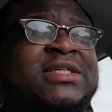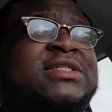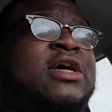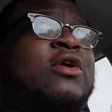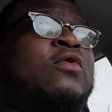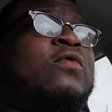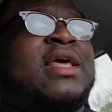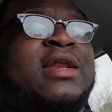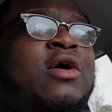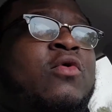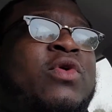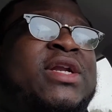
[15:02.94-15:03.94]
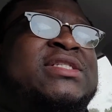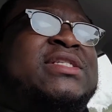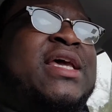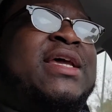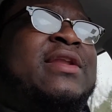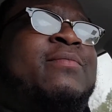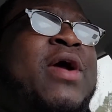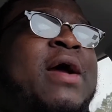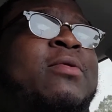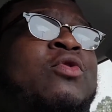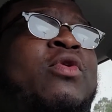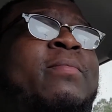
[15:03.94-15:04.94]
so, they don't want to stay in the
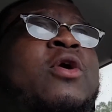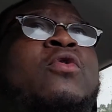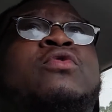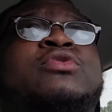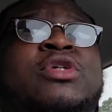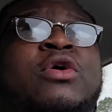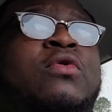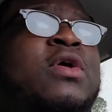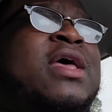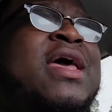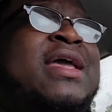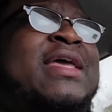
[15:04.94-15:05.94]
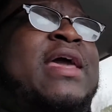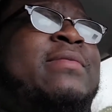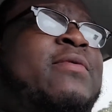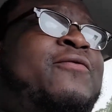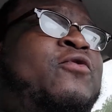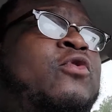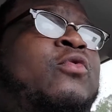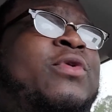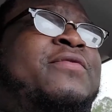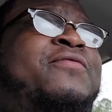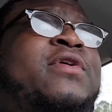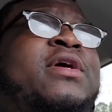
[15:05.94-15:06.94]
property with mold. So gave them a full
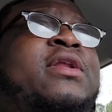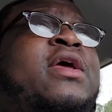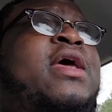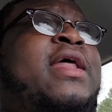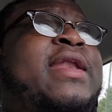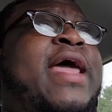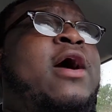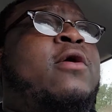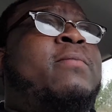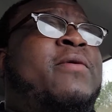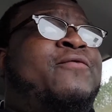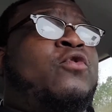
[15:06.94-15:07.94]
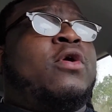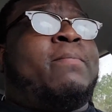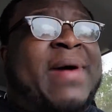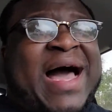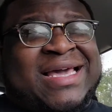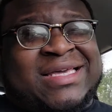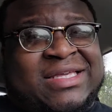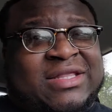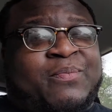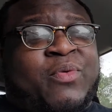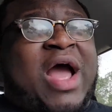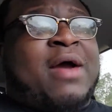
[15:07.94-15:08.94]
refund. Now, before buying the
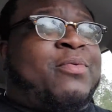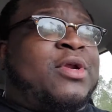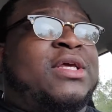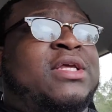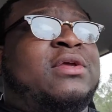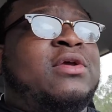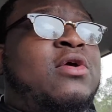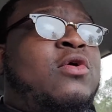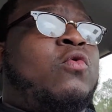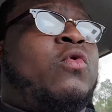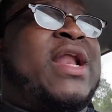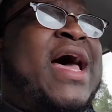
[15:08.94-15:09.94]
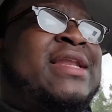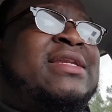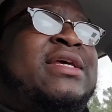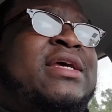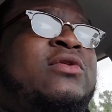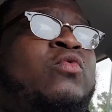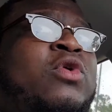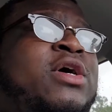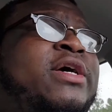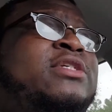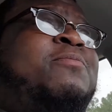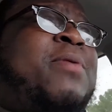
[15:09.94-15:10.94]
property, what I did
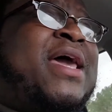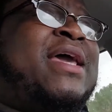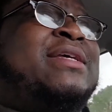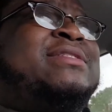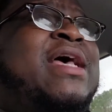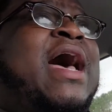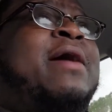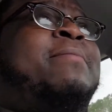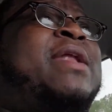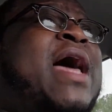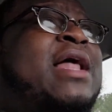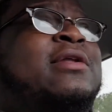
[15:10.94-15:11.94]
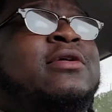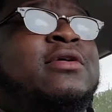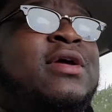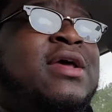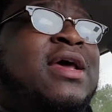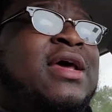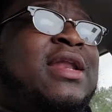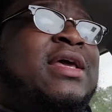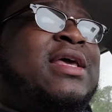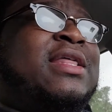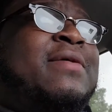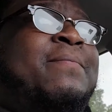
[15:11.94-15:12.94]
was pay top dollar to
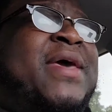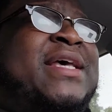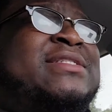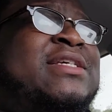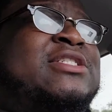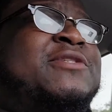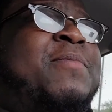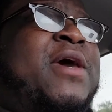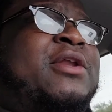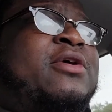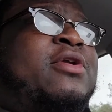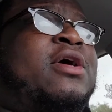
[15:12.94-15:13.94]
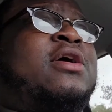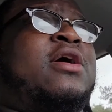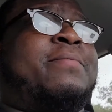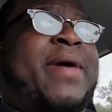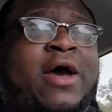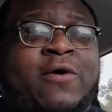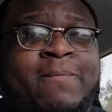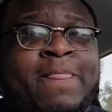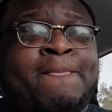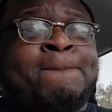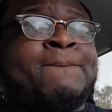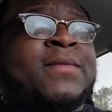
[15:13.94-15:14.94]
get the best inspector to come out
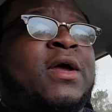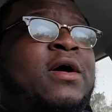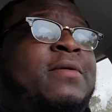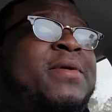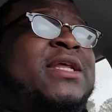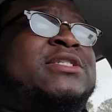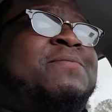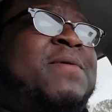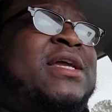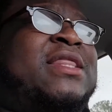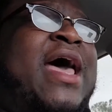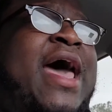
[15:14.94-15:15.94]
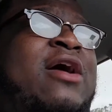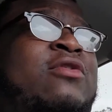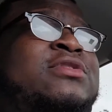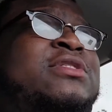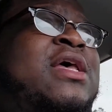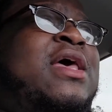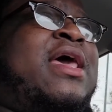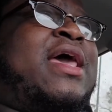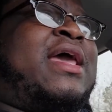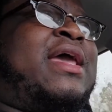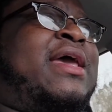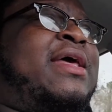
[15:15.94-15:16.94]
and inspect the house.
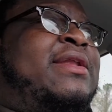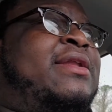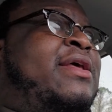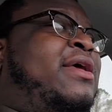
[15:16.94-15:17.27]
And